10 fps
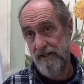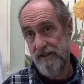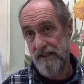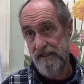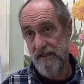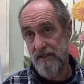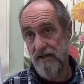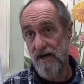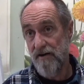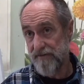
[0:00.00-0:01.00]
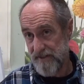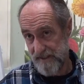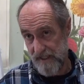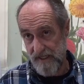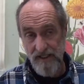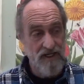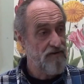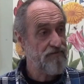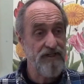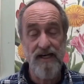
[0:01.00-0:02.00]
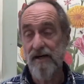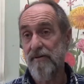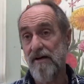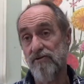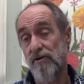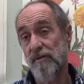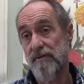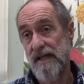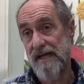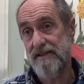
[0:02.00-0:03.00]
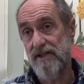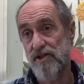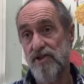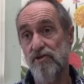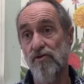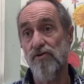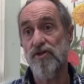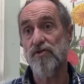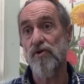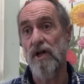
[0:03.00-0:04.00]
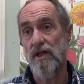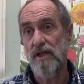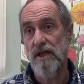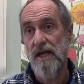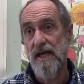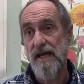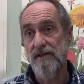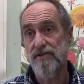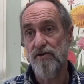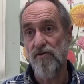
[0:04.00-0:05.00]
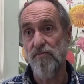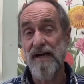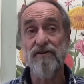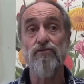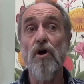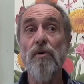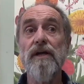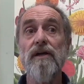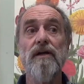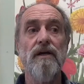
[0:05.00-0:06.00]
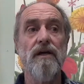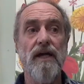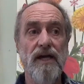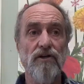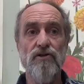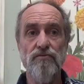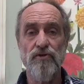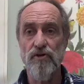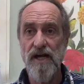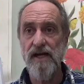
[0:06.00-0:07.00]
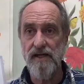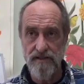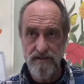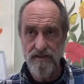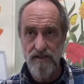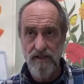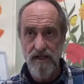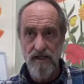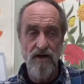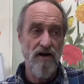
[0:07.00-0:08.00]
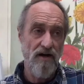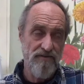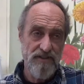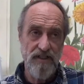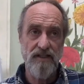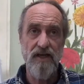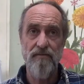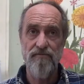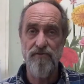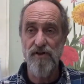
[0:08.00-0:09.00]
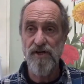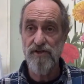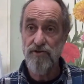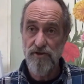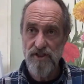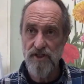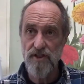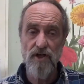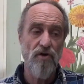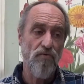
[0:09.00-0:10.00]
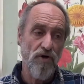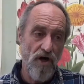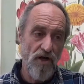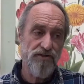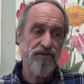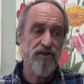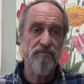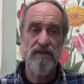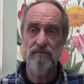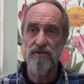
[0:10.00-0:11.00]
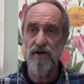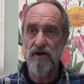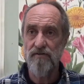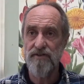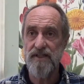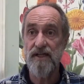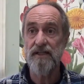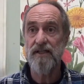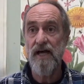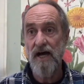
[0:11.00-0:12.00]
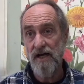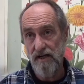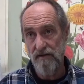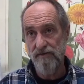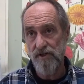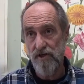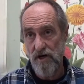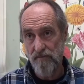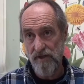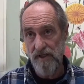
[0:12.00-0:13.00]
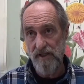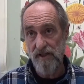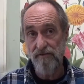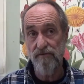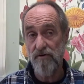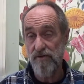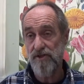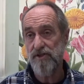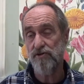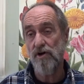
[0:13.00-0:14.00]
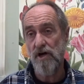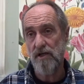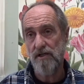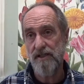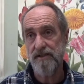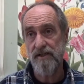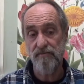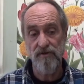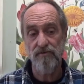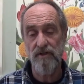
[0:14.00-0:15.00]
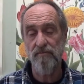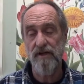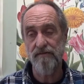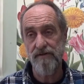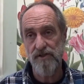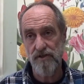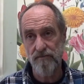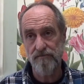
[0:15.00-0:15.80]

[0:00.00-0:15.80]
Like I often say, forget about growing plants, just grow the soil. And so by growing heirloom grains, harvesting them for their nutrition, we're also going to be able to harvest a lot of the carbon in the form of the straw that's going to be really beneficial.